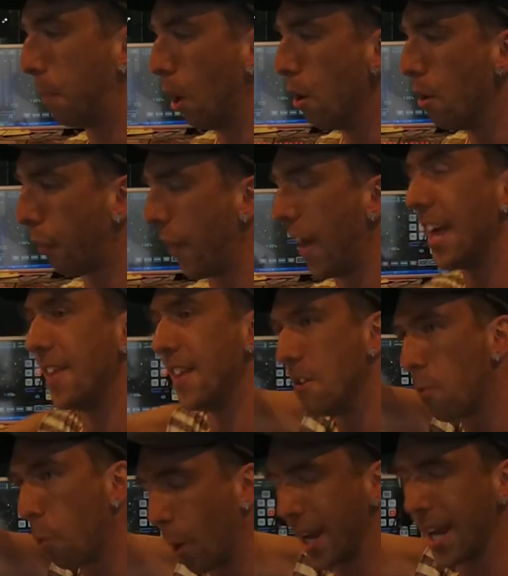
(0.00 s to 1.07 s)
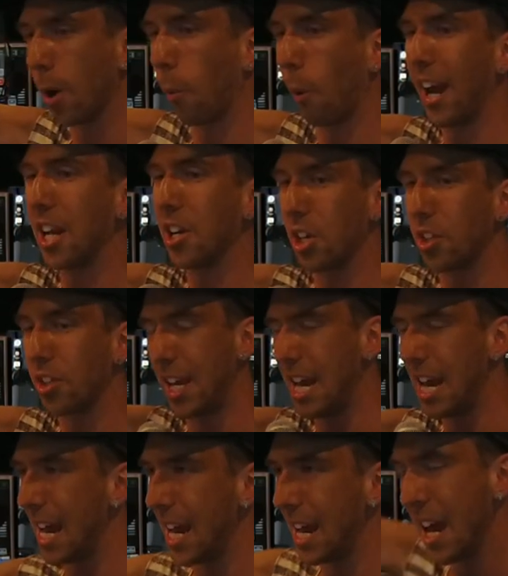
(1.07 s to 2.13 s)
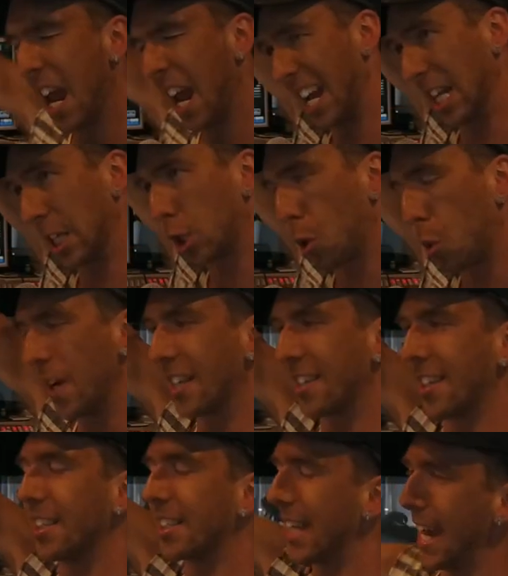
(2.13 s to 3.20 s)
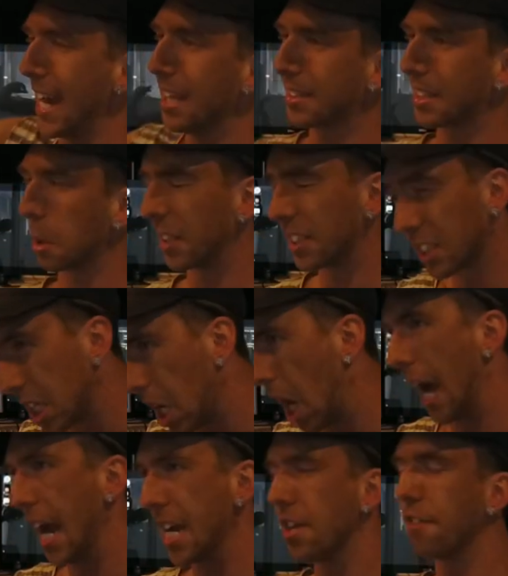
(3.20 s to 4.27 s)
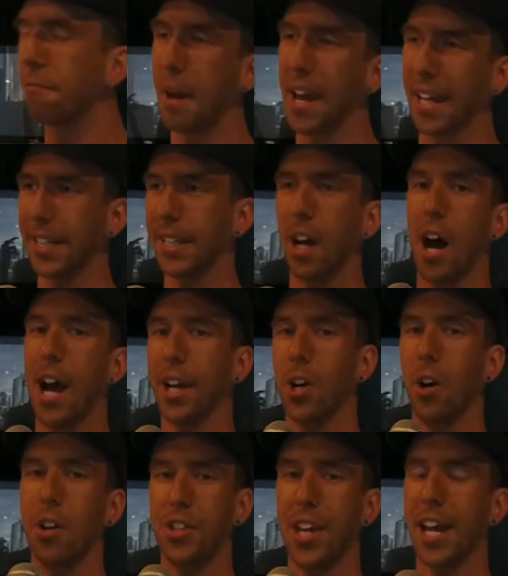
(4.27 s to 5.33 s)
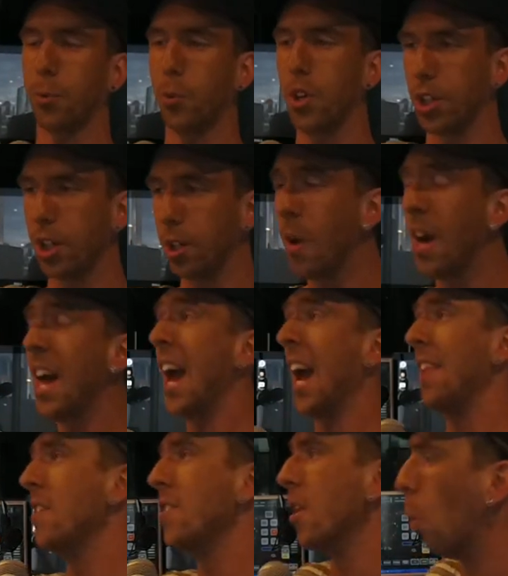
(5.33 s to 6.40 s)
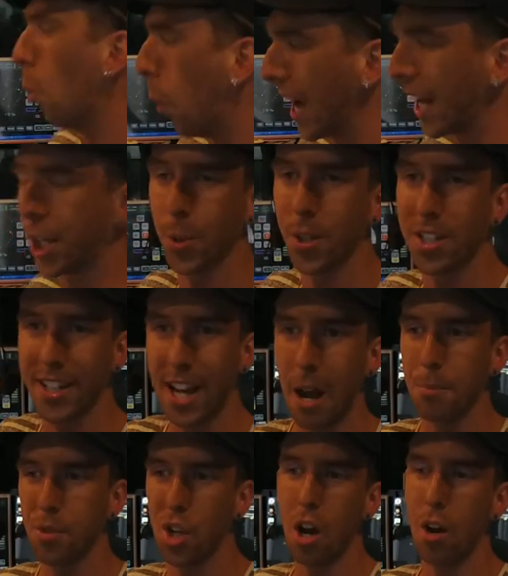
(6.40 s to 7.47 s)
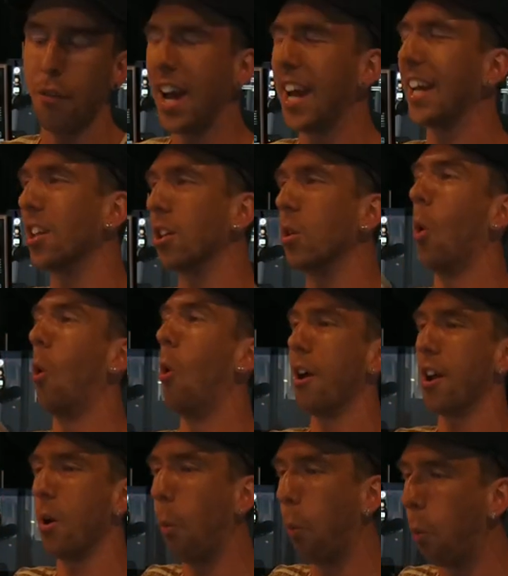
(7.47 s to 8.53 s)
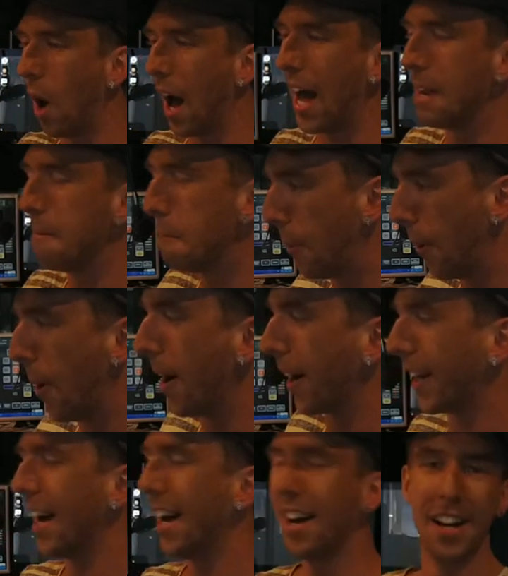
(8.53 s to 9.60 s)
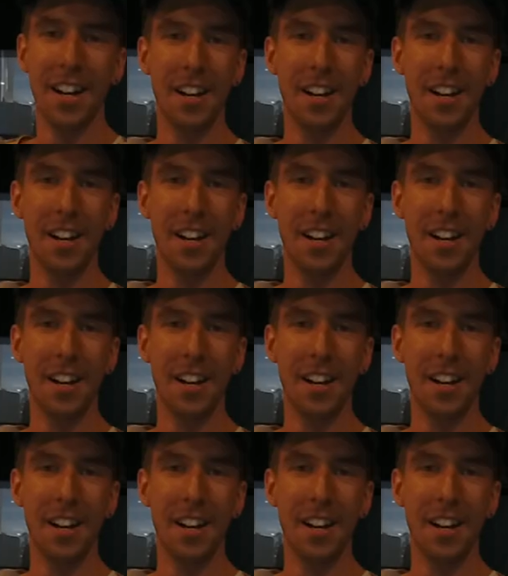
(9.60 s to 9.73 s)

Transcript: booth and then rearrange its hair and twist its head so it's kind of making eye contact with you and then the waitress comes over and you order one burger